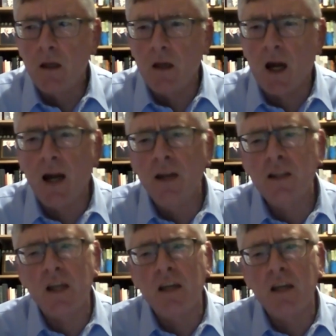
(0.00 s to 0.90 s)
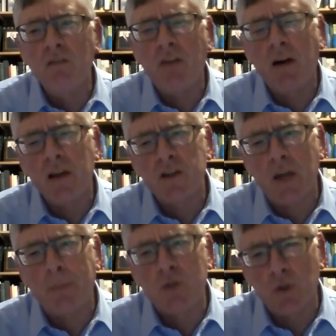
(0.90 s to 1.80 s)
Ireland has taken various
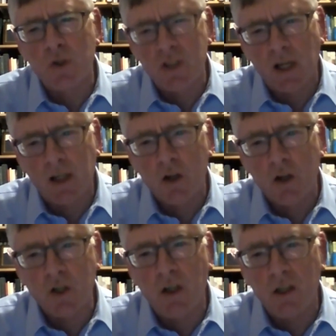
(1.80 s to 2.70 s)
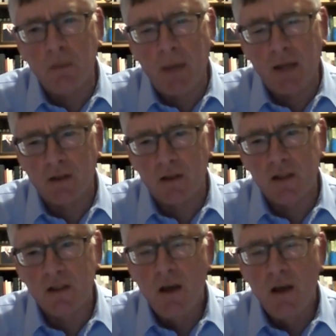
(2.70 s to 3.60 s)
steps towards psychological
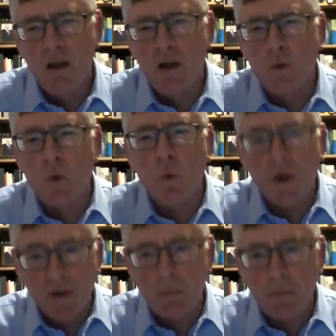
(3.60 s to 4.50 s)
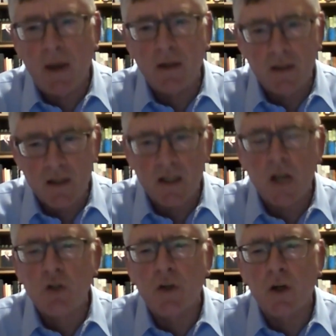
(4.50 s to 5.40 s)
independence. We won our independence a
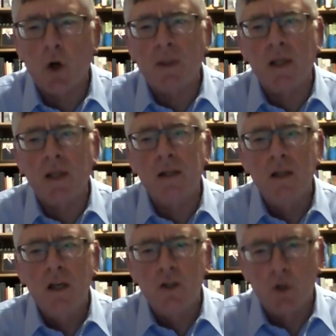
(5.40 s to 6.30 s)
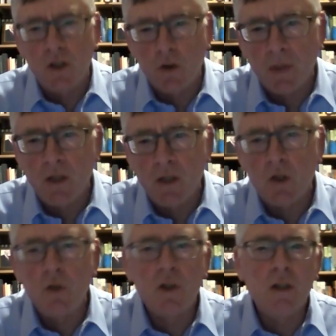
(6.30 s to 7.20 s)
century ago, but then joining the European
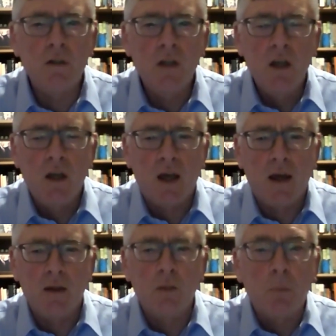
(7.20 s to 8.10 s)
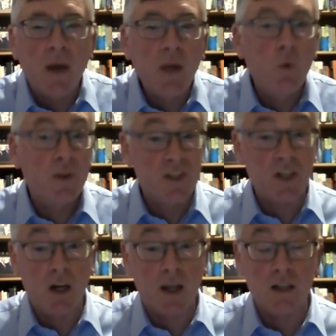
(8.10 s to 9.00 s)
Union, the break with
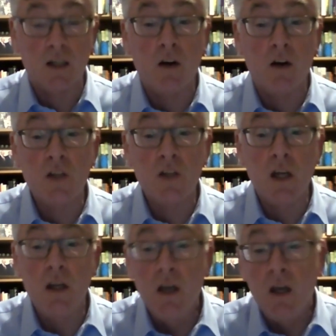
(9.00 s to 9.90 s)
sterling as a currency,